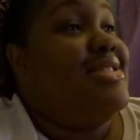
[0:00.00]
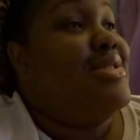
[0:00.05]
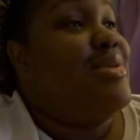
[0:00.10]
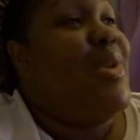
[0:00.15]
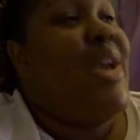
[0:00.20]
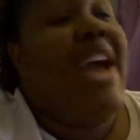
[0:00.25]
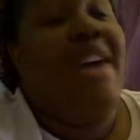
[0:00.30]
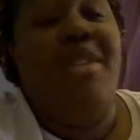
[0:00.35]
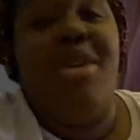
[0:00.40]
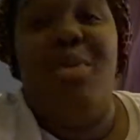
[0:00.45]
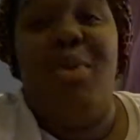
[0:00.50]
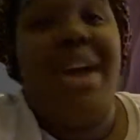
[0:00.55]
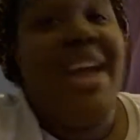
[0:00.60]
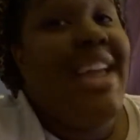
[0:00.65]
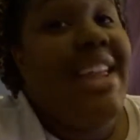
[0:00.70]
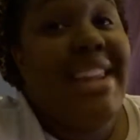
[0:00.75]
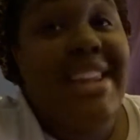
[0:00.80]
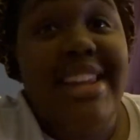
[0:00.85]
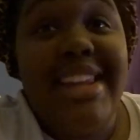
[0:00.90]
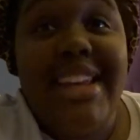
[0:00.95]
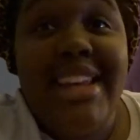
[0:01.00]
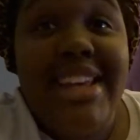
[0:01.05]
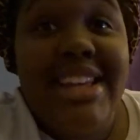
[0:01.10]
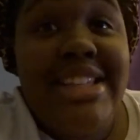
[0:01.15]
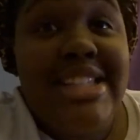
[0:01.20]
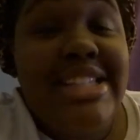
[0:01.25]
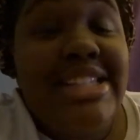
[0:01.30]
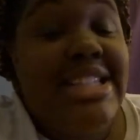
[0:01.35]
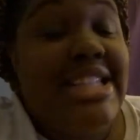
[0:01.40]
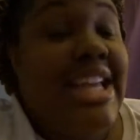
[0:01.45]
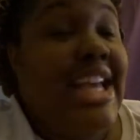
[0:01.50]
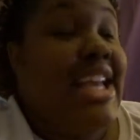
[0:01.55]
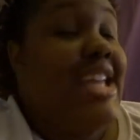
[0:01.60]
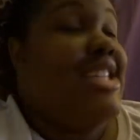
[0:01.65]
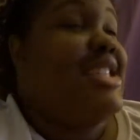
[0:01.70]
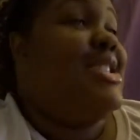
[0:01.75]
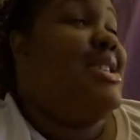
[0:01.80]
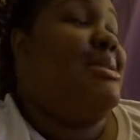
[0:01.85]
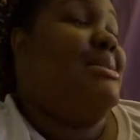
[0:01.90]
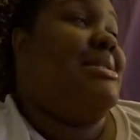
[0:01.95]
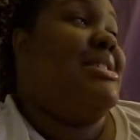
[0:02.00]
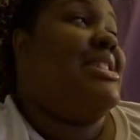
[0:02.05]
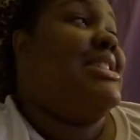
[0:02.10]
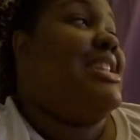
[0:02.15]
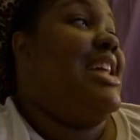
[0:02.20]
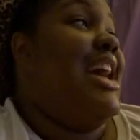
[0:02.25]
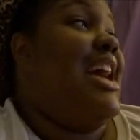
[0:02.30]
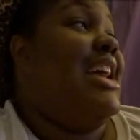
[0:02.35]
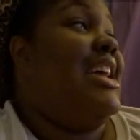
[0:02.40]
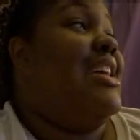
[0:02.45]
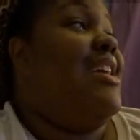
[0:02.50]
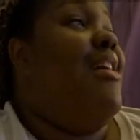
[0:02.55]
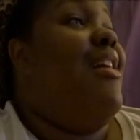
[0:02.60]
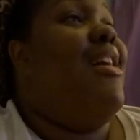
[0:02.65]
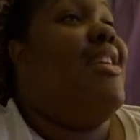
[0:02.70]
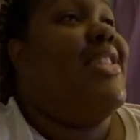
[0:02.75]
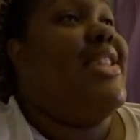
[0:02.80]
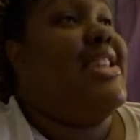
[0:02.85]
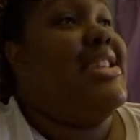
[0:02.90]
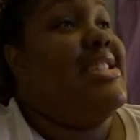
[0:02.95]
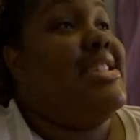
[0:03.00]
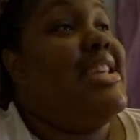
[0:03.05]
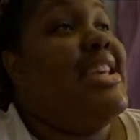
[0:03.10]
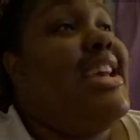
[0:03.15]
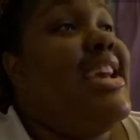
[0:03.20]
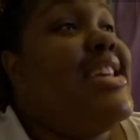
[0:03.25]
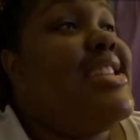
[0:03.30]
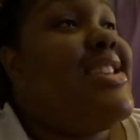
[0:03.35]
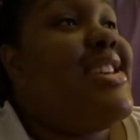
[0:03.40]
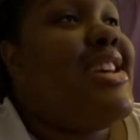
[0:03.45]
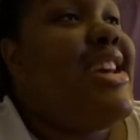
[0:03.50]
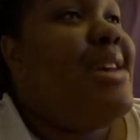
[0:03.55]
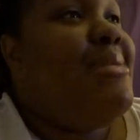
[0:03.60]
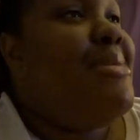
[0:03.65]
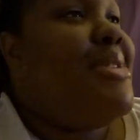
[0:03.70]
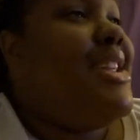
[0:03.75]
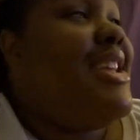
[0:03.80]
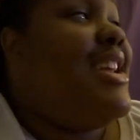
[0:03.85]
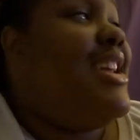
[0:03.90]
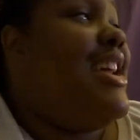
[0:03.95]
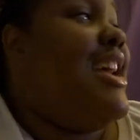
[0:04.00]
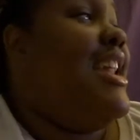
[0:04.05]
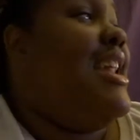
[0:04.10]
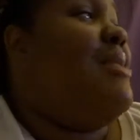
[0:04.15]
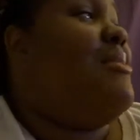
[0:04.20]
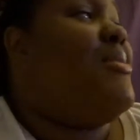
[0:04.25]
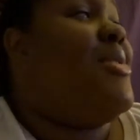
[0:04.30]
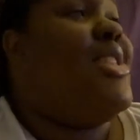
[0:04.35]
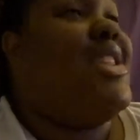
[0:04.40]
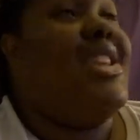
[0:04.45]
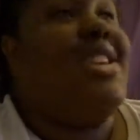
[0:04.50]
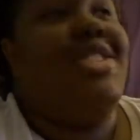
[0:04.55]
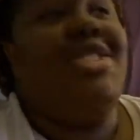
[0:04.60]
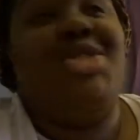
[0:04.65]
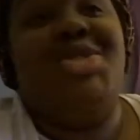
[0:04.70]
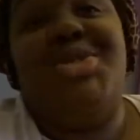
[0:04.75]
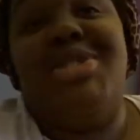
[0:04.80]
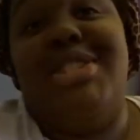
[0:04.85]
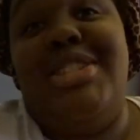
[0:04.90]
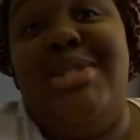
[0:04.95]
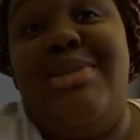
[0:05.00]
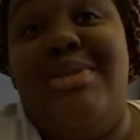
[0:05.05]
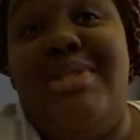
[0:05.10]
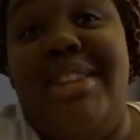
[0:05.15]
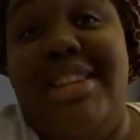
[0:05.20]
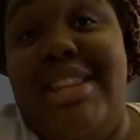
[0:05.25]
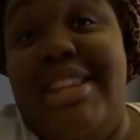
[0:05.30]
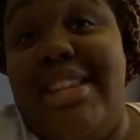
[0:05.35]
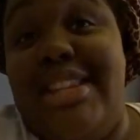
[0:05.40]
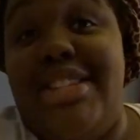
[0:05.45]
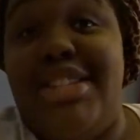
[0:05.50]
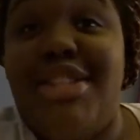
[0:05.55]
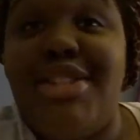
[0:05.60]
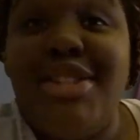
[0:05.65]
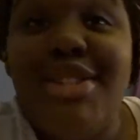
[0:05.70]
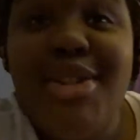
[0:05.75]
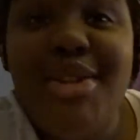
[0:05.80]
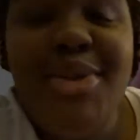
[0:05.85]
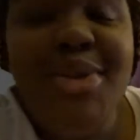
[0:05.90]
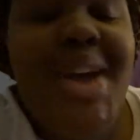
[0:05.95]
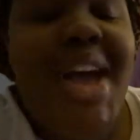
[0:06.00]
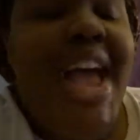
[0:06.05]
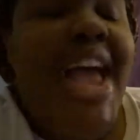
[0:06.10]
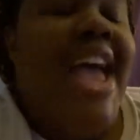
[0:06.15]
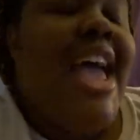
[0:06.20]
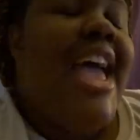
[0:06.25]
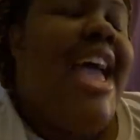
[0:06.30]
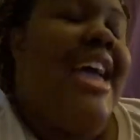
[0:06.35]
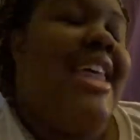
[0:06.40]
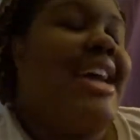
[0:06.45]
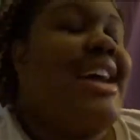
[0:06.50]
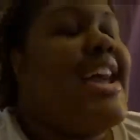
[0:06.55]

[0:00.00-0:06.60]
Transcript: we have a waiting list and so it's like all these kids are coming in and i'm really enjoying doing this too and i